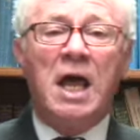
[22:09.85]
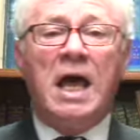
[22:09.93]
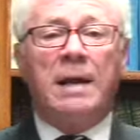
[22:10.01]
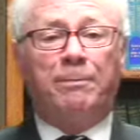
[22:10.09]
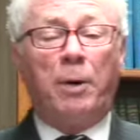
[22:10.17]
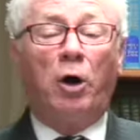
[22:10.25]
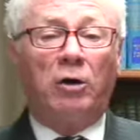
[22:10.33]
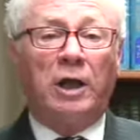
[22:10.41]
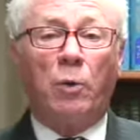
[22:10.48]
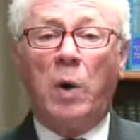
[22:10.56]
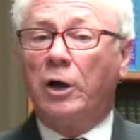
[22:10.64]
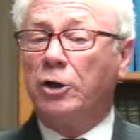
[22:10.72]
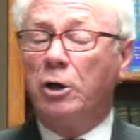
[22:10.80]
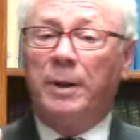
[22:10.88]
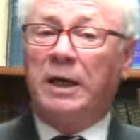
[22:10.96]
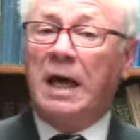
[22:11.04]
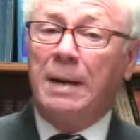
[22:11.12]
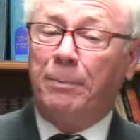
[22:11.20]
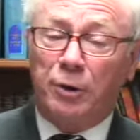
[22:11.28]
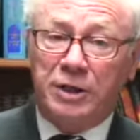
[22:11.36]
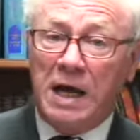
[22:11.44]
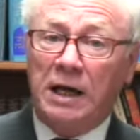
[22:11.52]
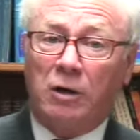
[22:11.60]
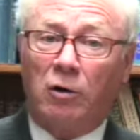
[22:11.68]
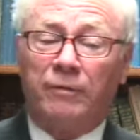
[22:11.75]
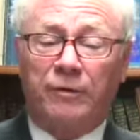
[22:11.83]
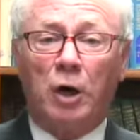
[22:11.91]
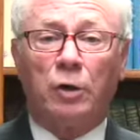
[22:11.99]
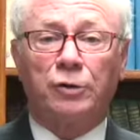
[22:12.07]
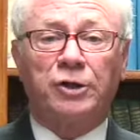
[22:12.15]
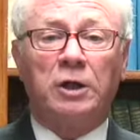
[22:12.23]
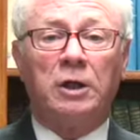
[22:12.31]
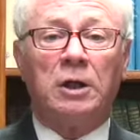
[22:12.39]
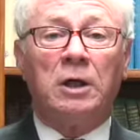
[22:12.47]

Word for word: and partly while you became partaker of those,